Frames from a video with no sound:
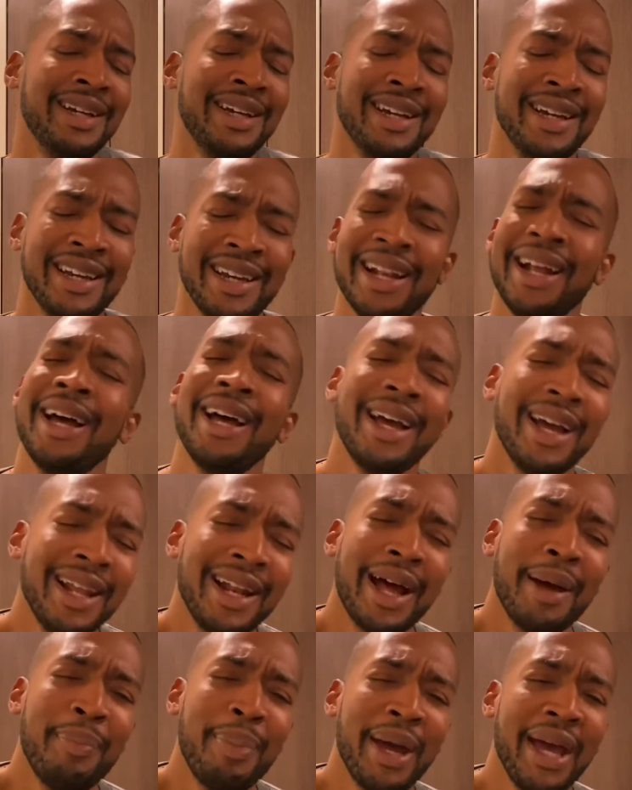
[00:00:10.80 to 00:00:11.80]
And
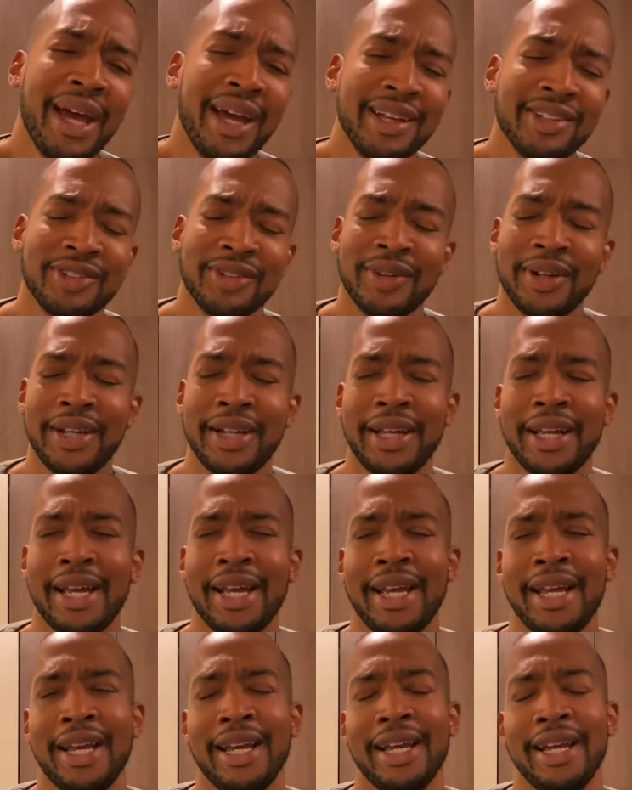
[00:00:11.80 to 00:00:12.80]
I passed, right?
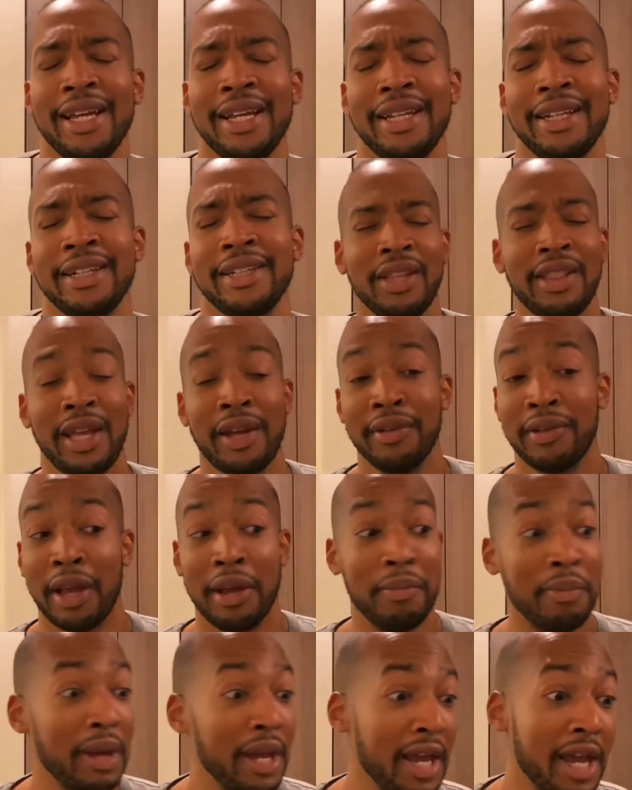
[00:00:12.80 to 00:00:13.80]
And they was like,
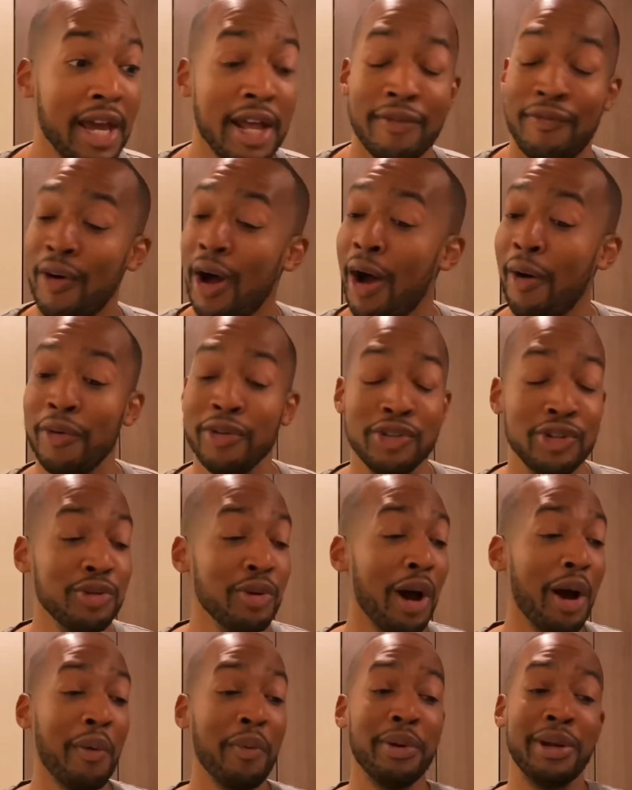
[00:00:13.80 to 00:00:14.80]
man, if I was you,
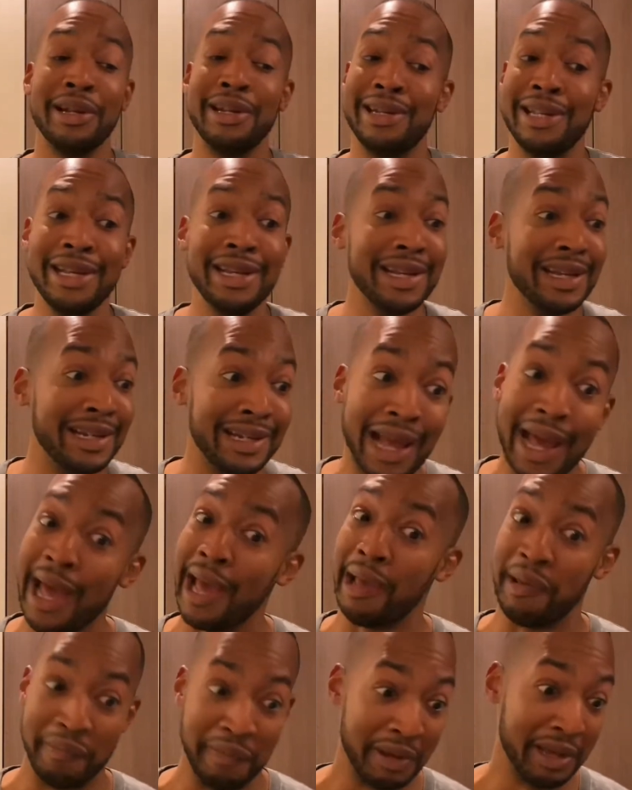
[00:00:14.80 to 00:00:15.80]
I would have did
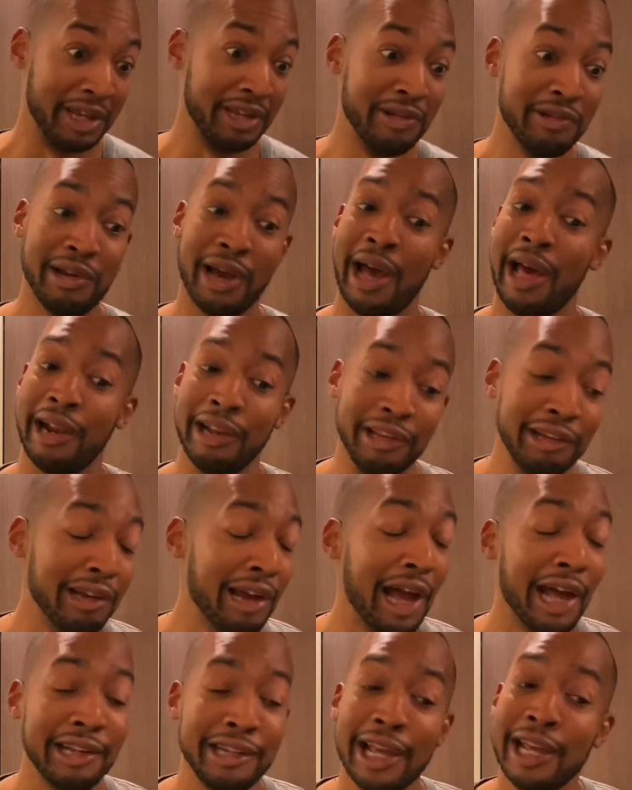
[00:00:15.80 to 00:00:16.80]
that, man. You
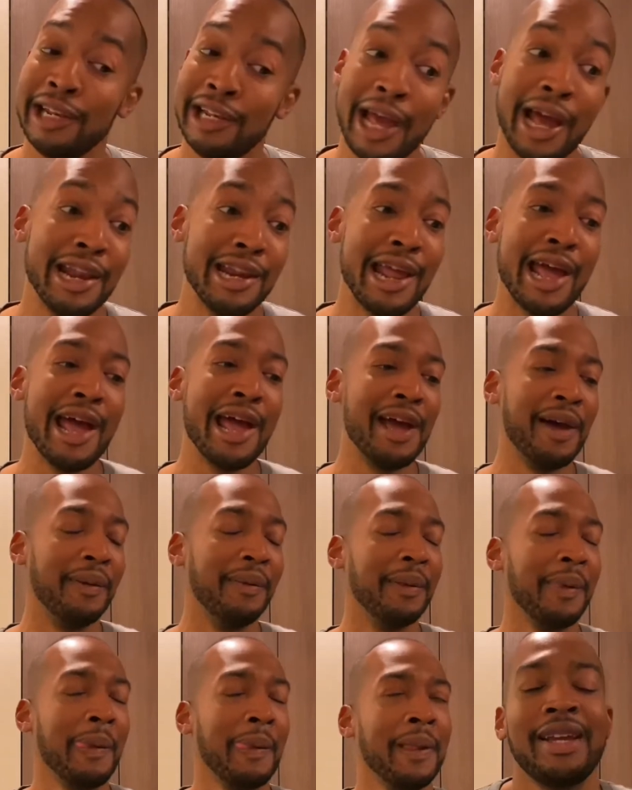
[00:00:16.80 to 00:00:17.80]
gotta take that down.
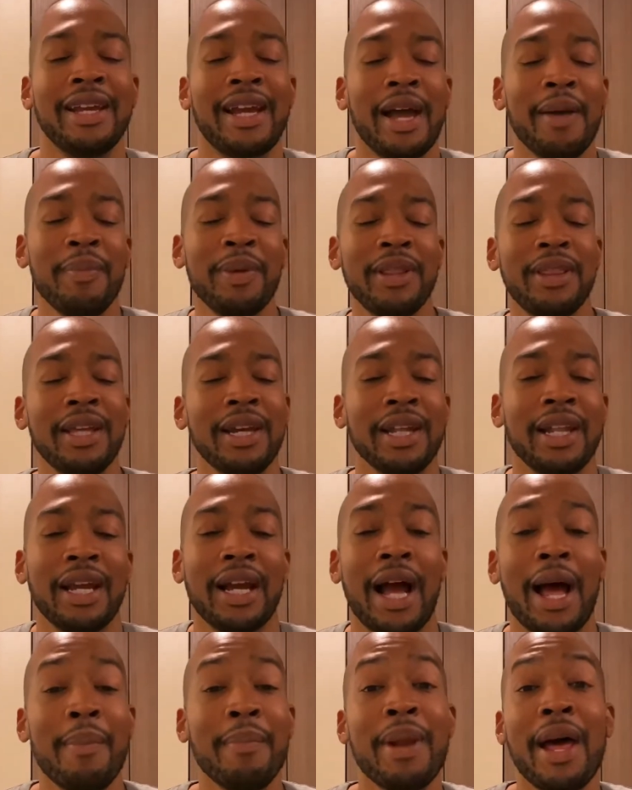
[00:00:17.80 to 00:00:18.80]
It got me thinking, like,
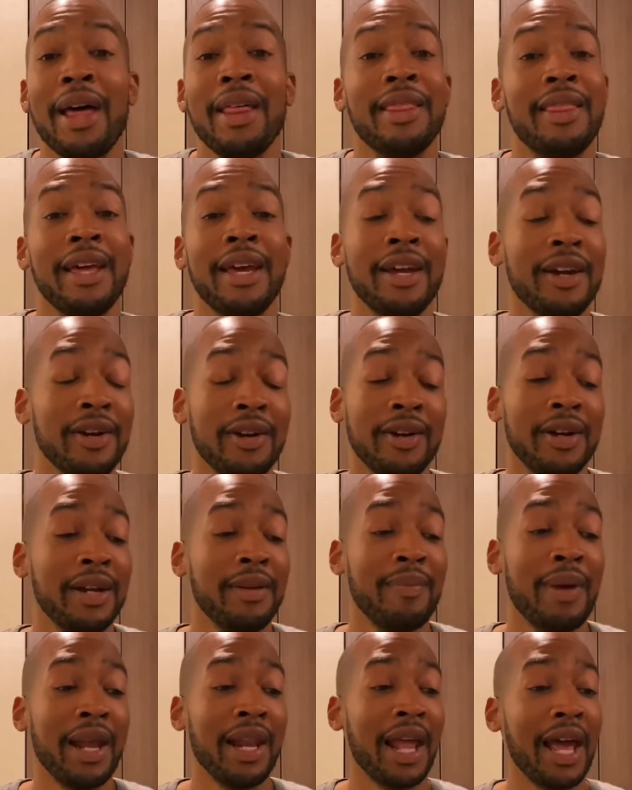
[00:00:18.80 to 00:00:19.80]
I'm not there in
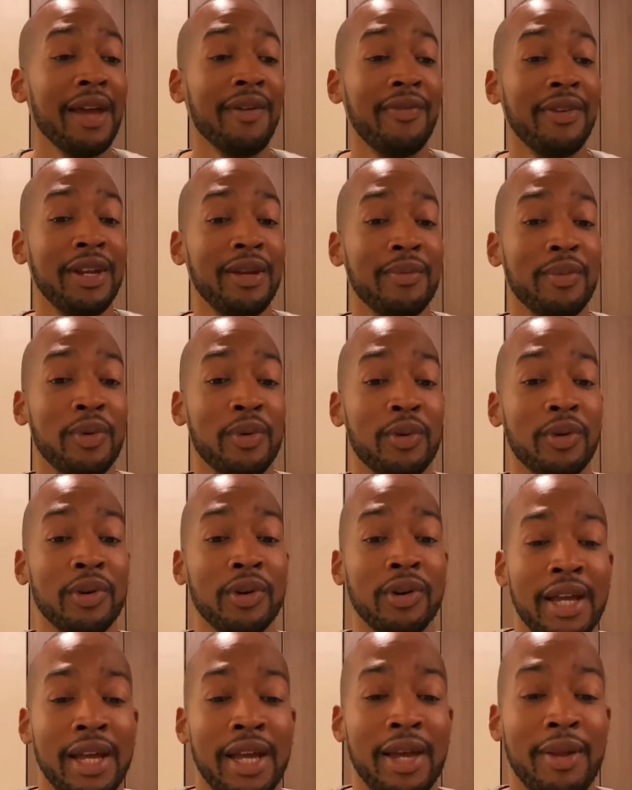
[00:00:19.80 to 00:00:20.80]
my life anymore.
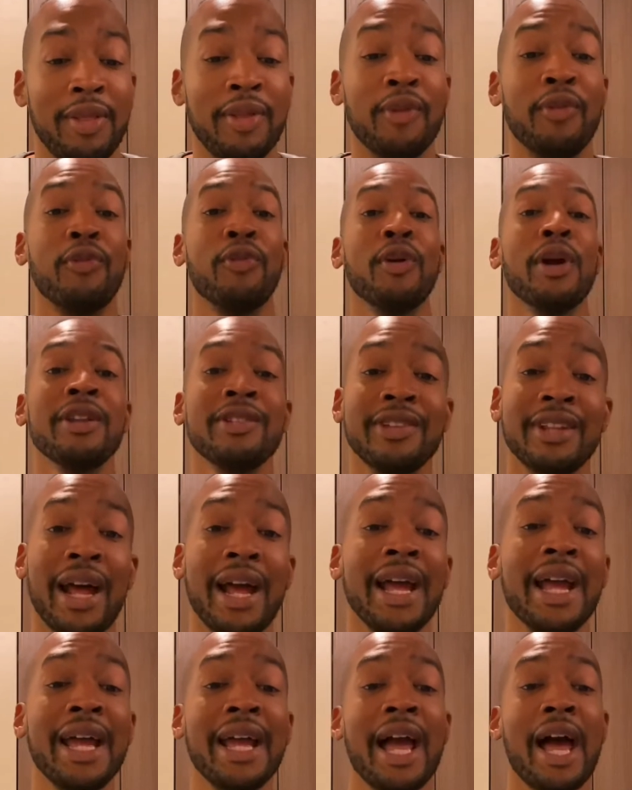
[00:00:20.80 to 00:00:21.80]
And the friends that I
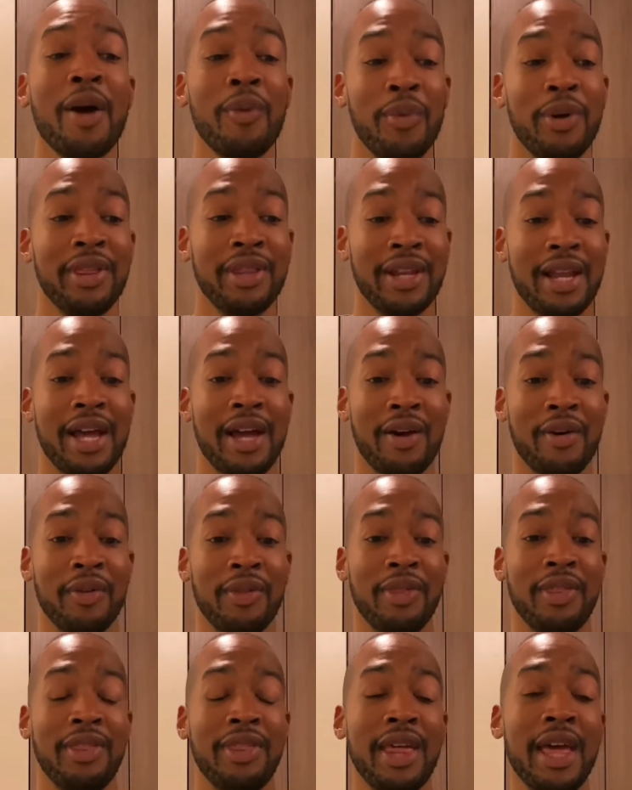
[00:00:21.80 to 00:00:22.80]
hang out with now,
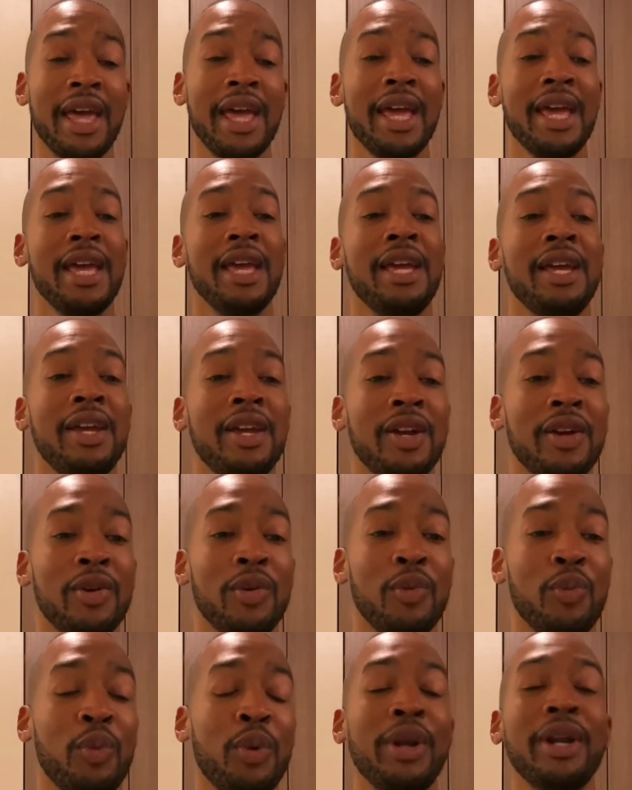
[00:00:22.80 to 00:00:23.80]
they
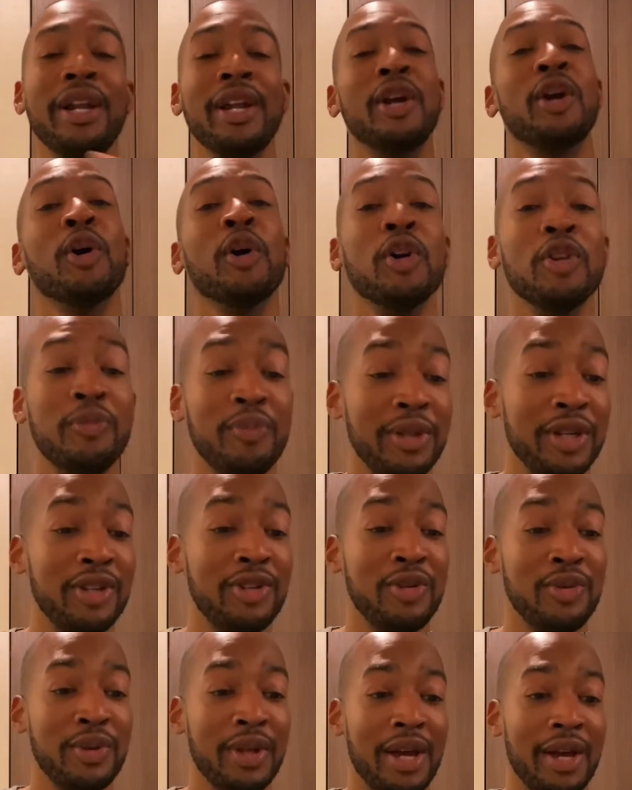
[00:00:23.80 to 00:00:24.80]
wouldn't encourage me to
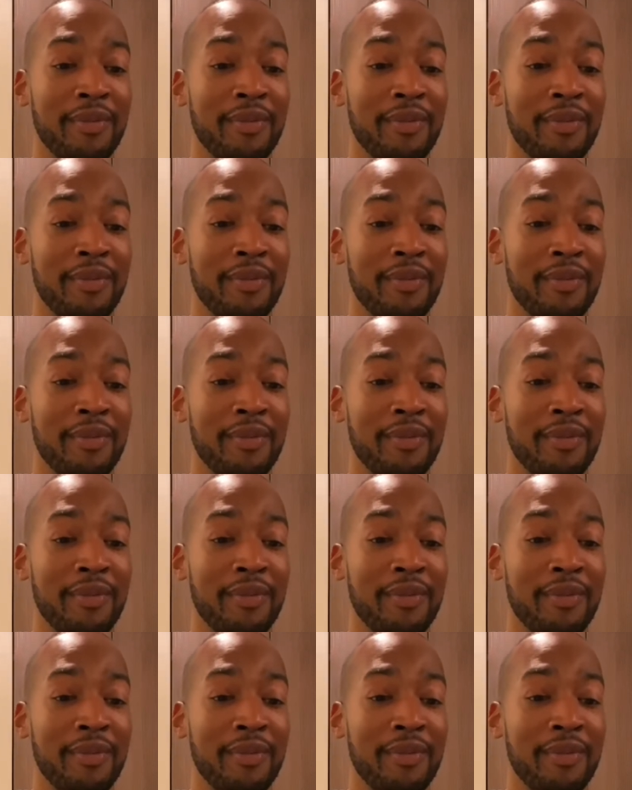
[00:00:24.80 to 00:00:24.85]
do that.